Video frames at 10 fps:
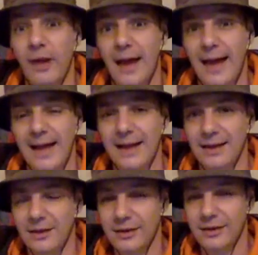
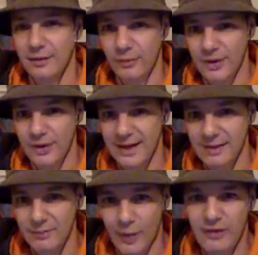And
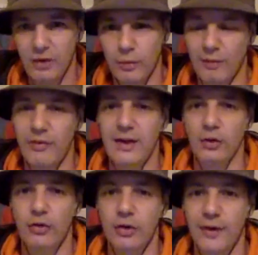they waited one
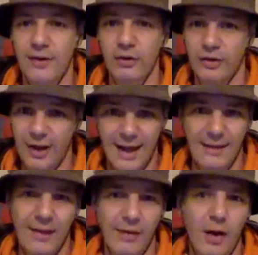phase or two phases,
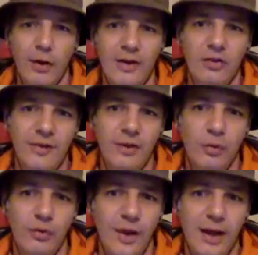and then the Hurricanes'
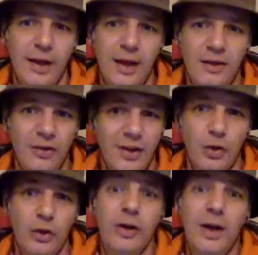defense was there, so they
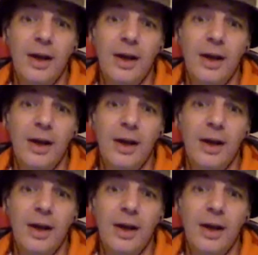couldn't.